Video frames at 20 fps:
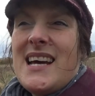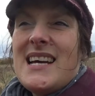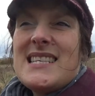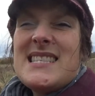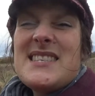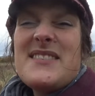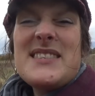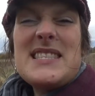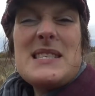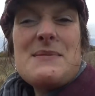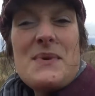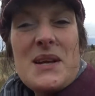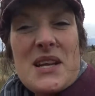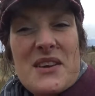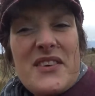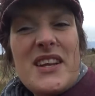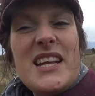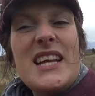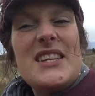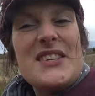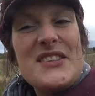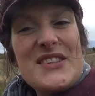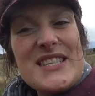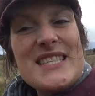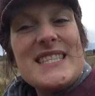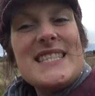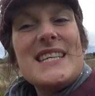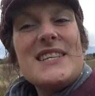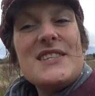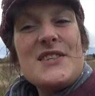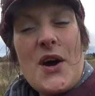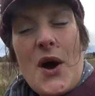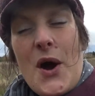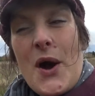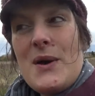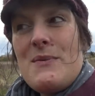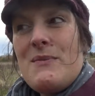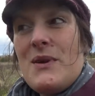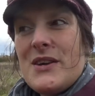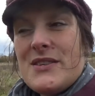So it's a bit of an interesting
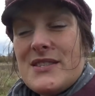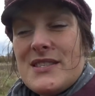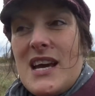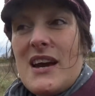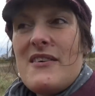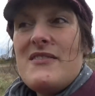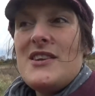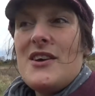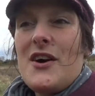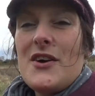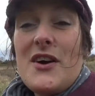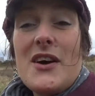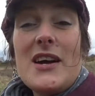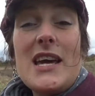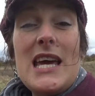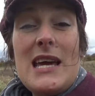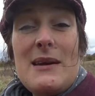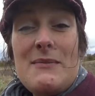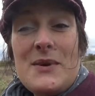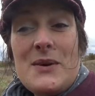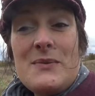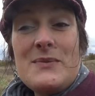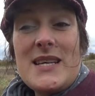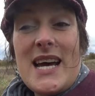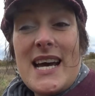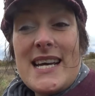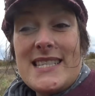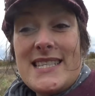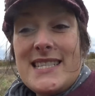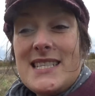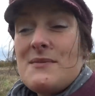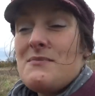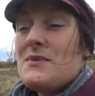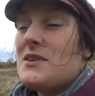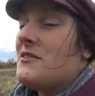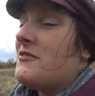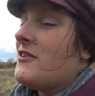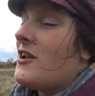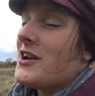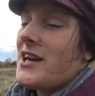time, lots going on. I'll keep you updated. I'm
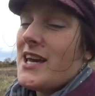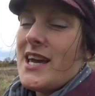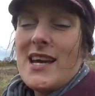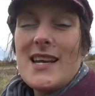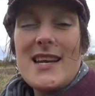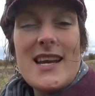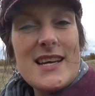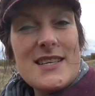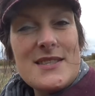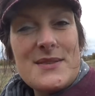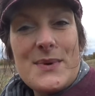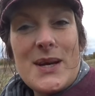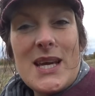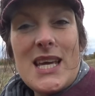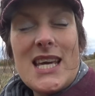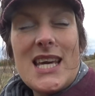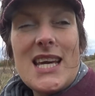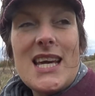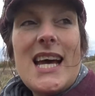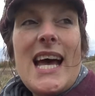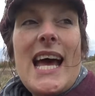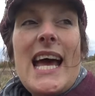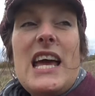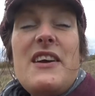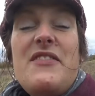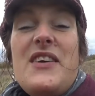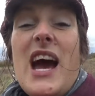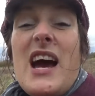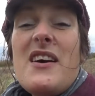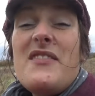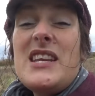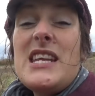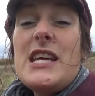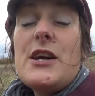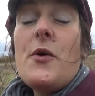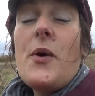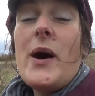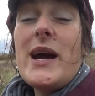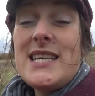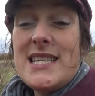going to vlog again next week. If you have any
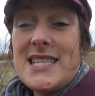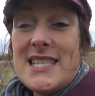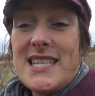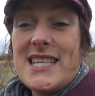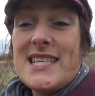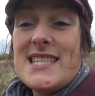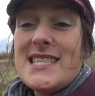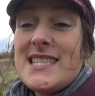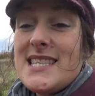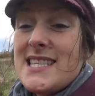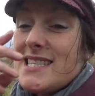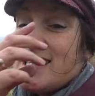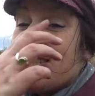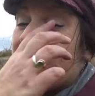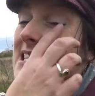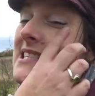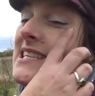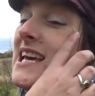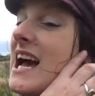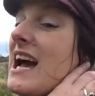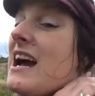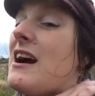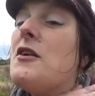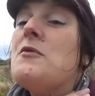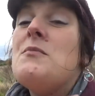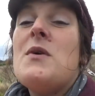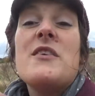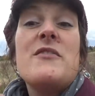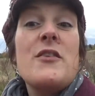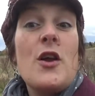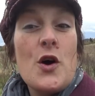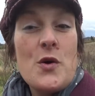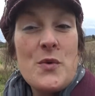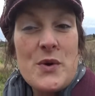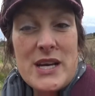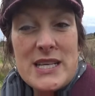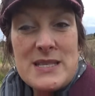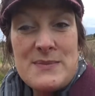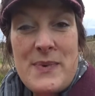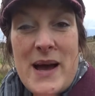questions, because this is how my vlog
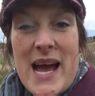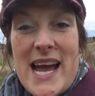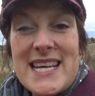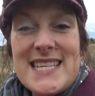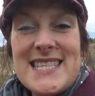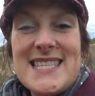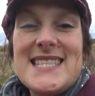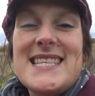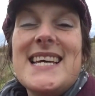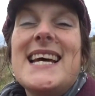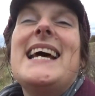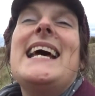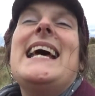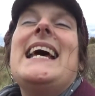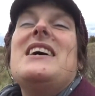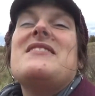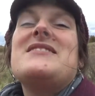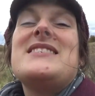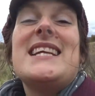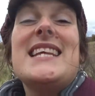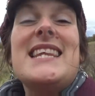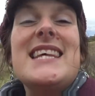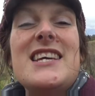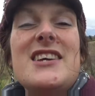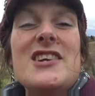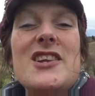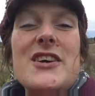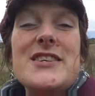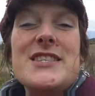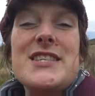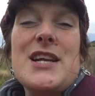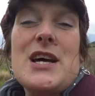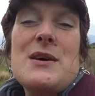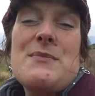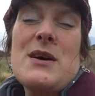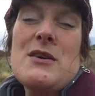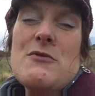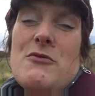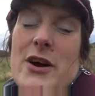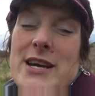works best, if there's anything you'd like to know
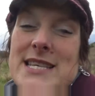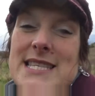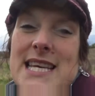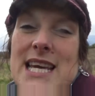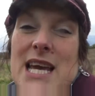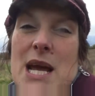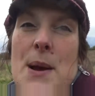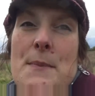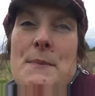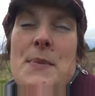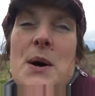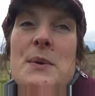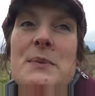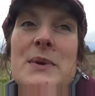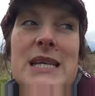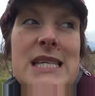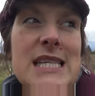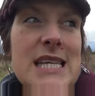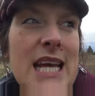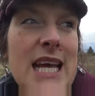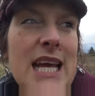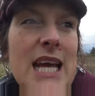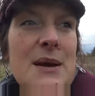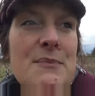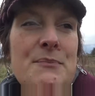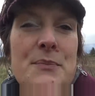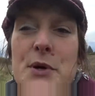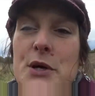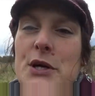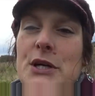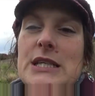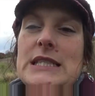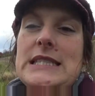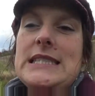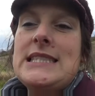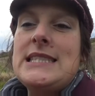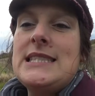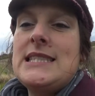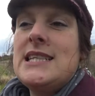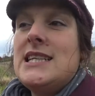about writing, publishing,
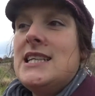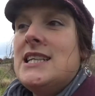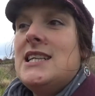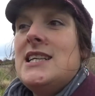books,